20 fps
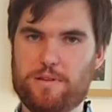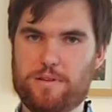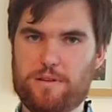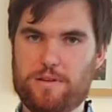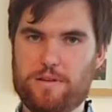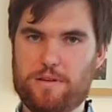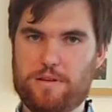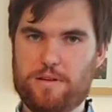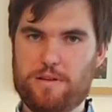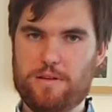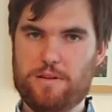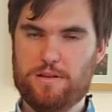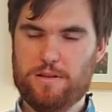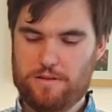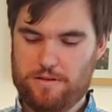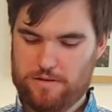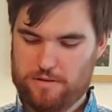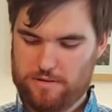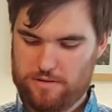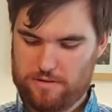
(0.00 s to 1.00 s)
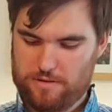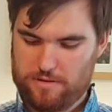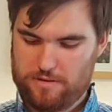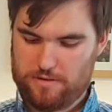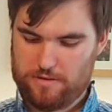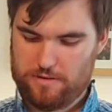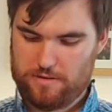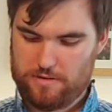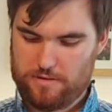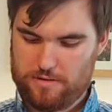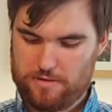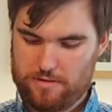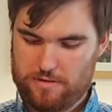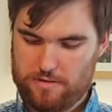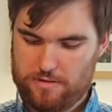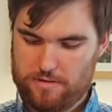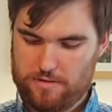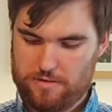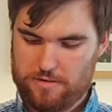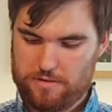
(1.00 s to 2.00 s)

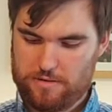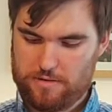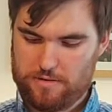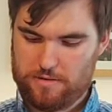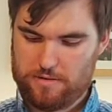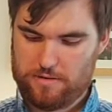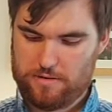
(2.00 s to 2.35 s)
Nothing is said.